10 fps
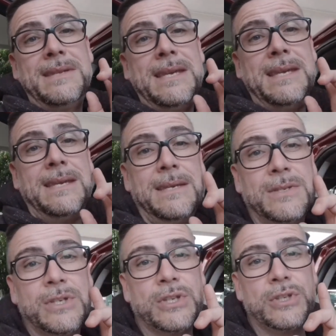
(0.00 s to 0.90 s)
the
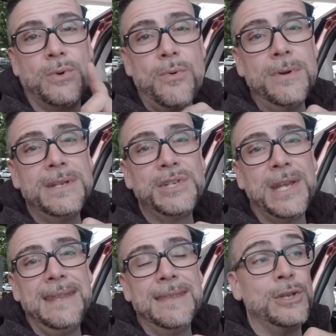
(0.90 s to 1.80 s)
storage
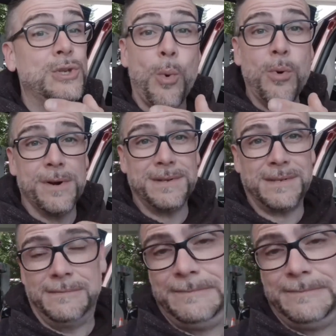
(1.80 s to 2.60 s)
in the doors.